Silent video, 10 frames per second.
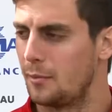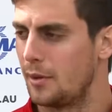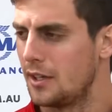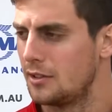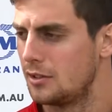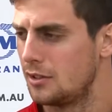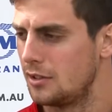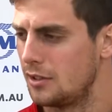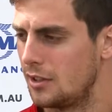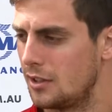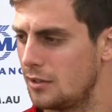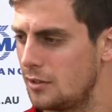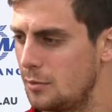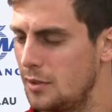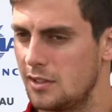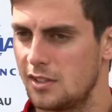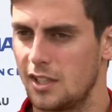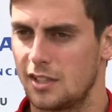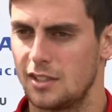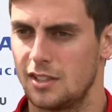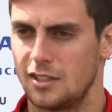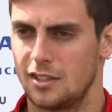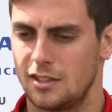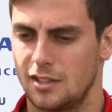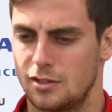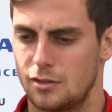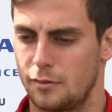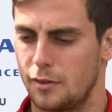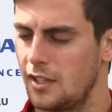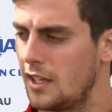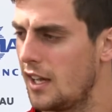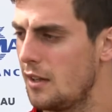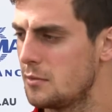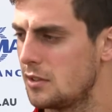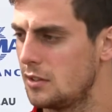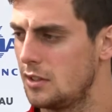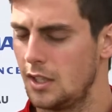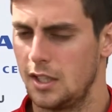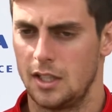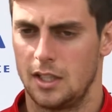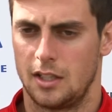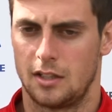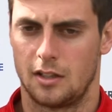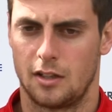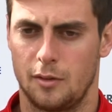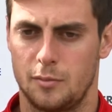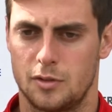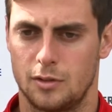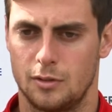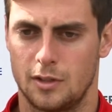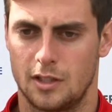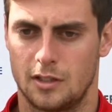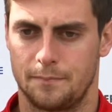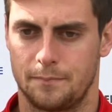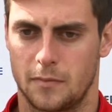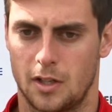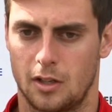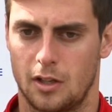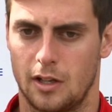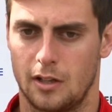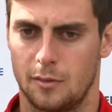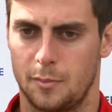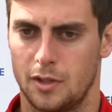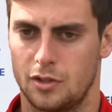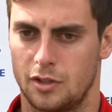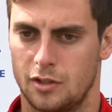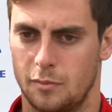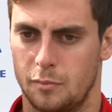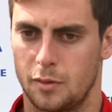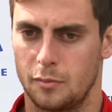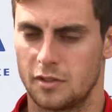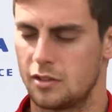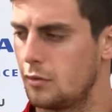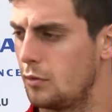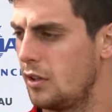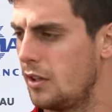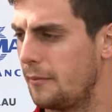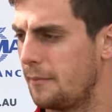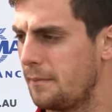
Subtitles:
and proud to, you know, to be selected in these two friendly games, and you know, I hope to go out on the pitch and prove myself worthy.